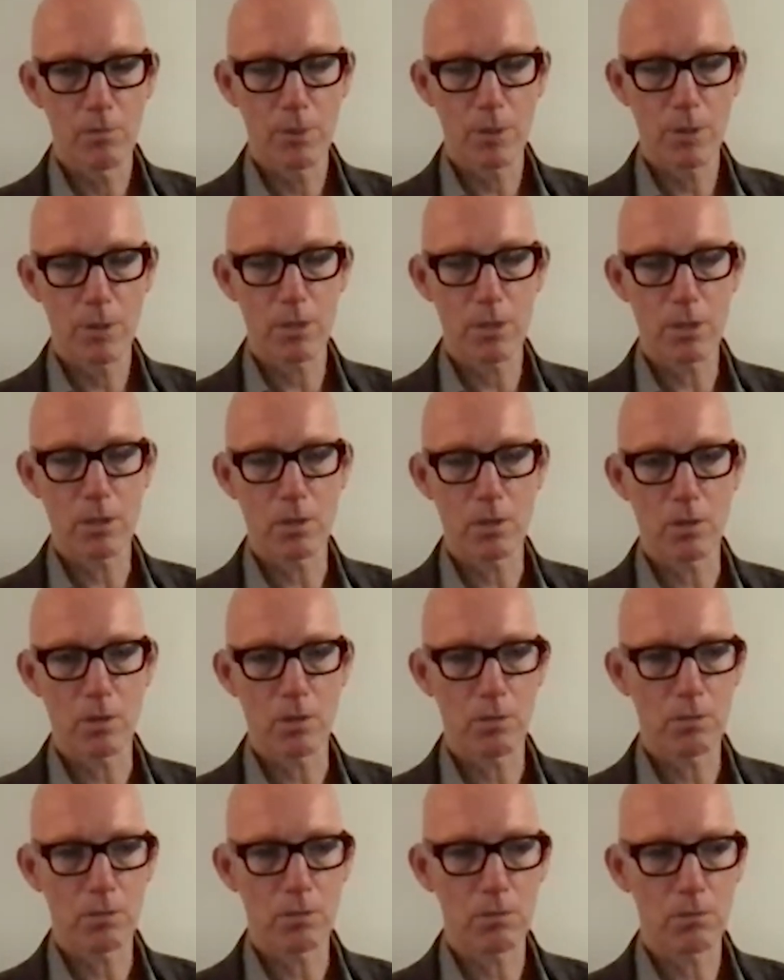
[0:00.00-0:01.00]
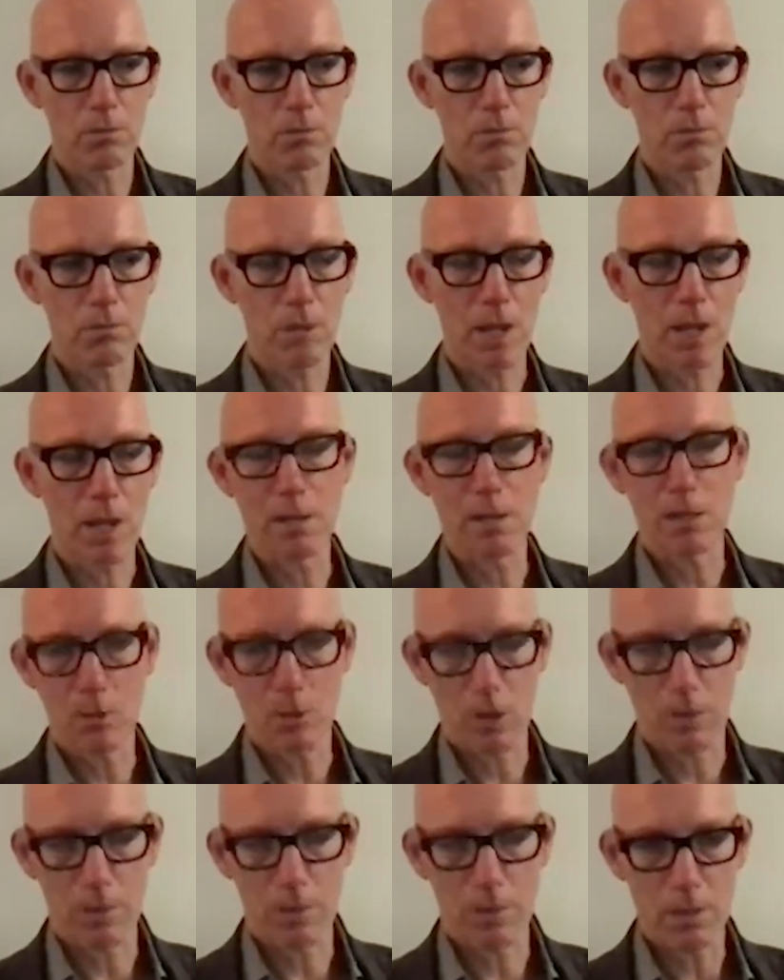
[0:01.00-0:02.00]
persecute anti
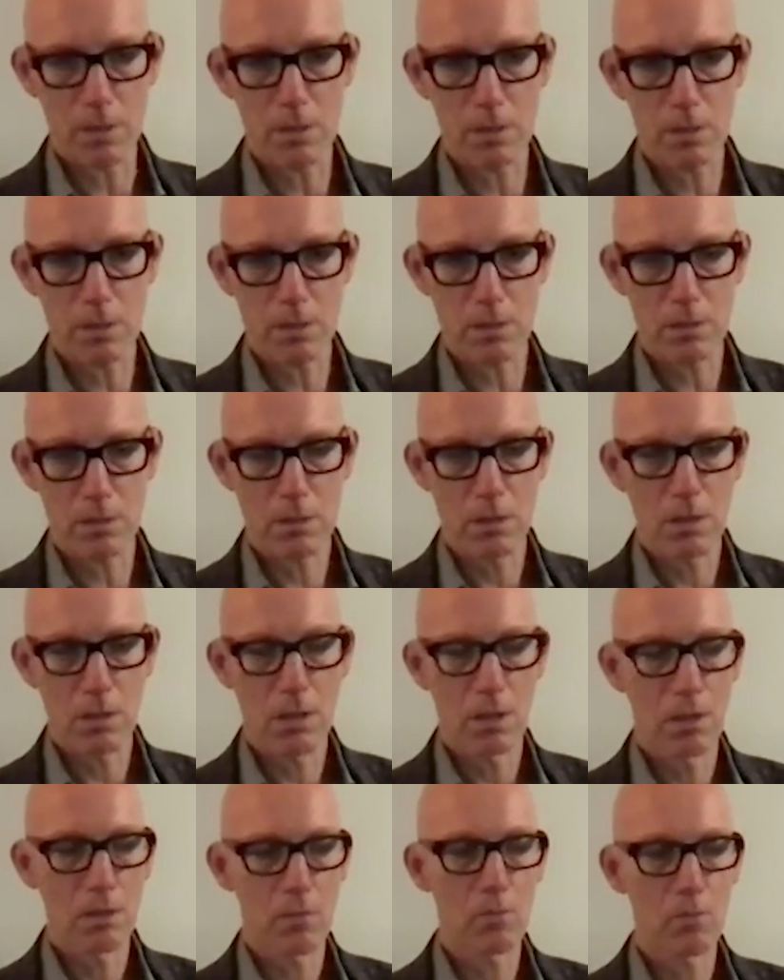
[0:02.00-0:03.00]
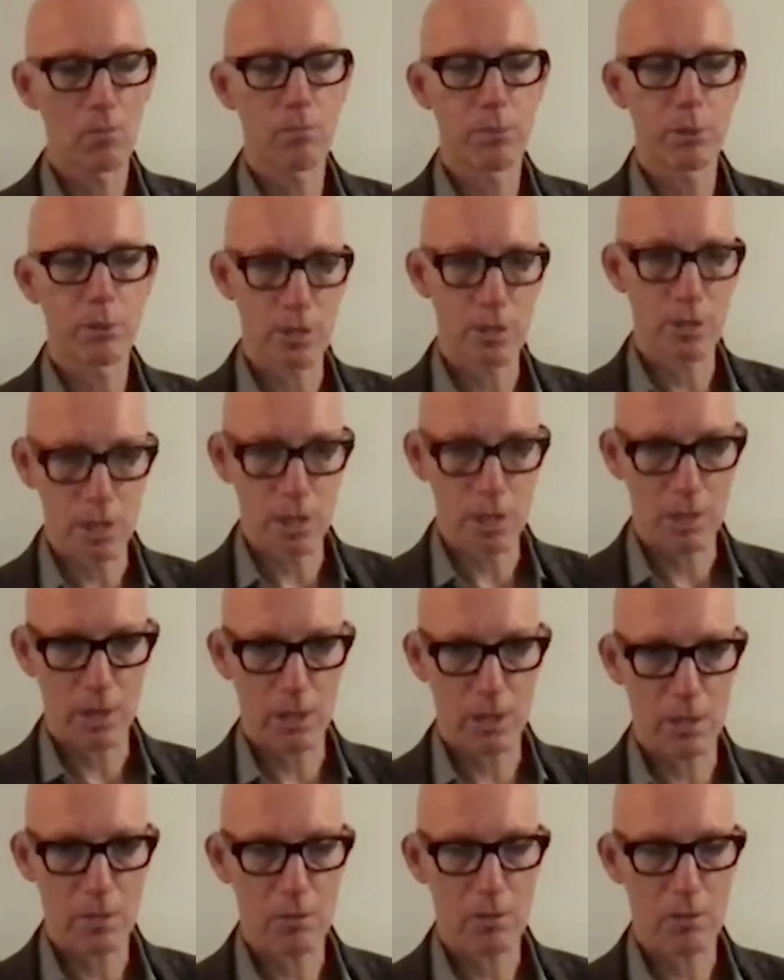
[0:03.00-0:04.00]
communists, perceived
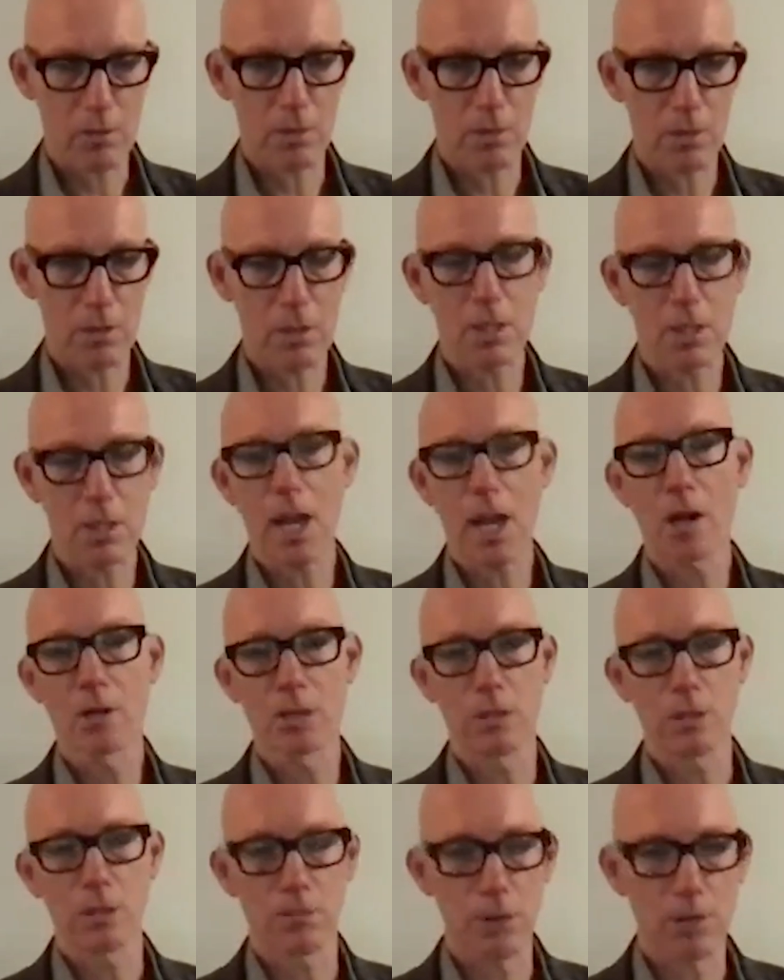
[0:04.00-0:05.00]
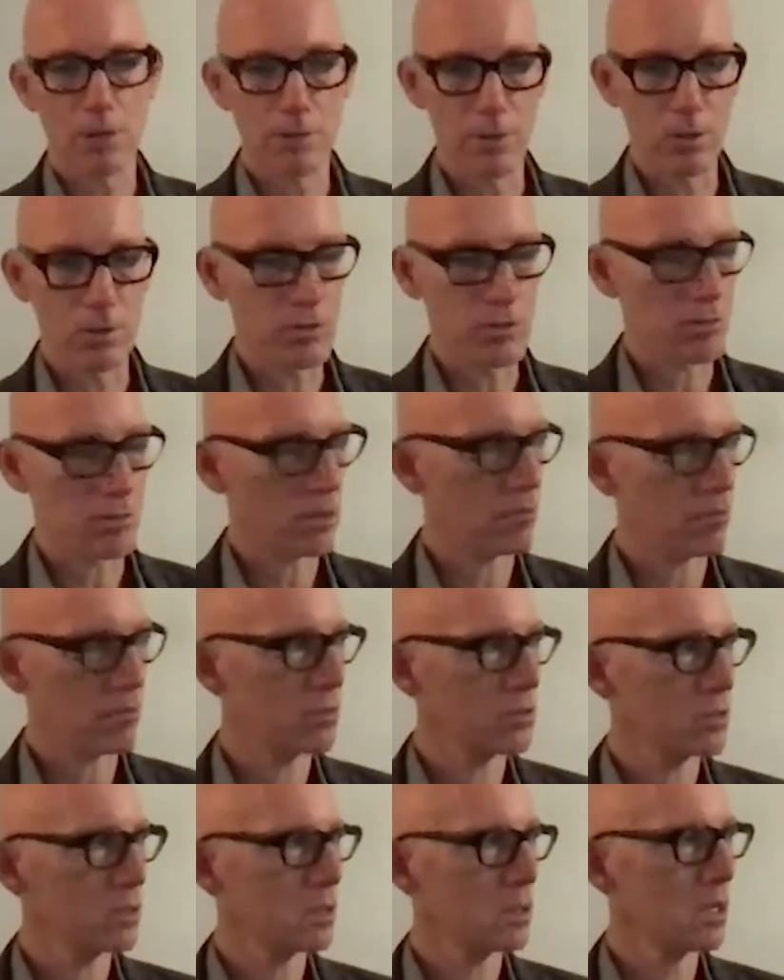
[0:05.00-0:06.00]
anti communists, counter revolutionary
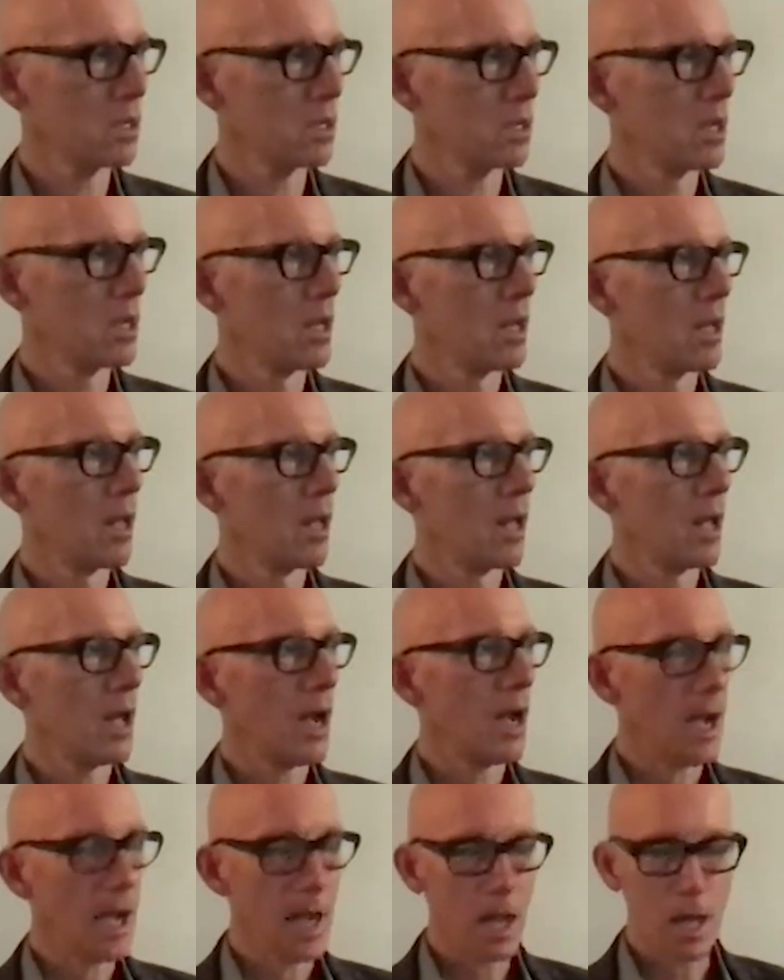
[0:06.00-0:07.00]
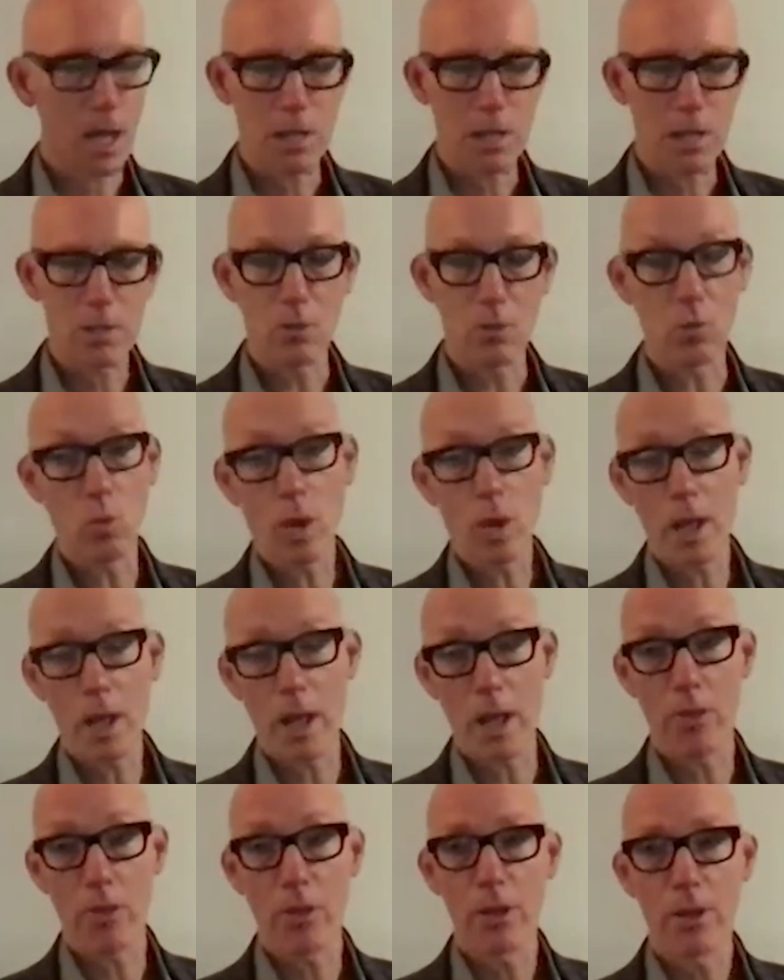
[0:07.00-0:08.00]
forces, and or
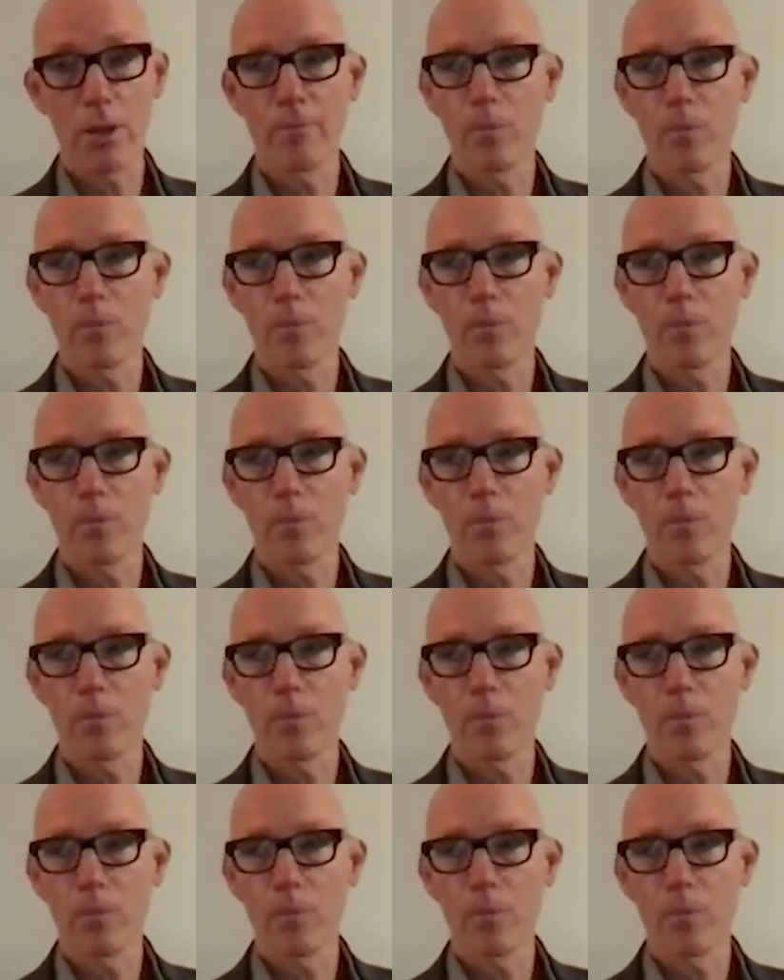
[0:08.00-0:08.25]
with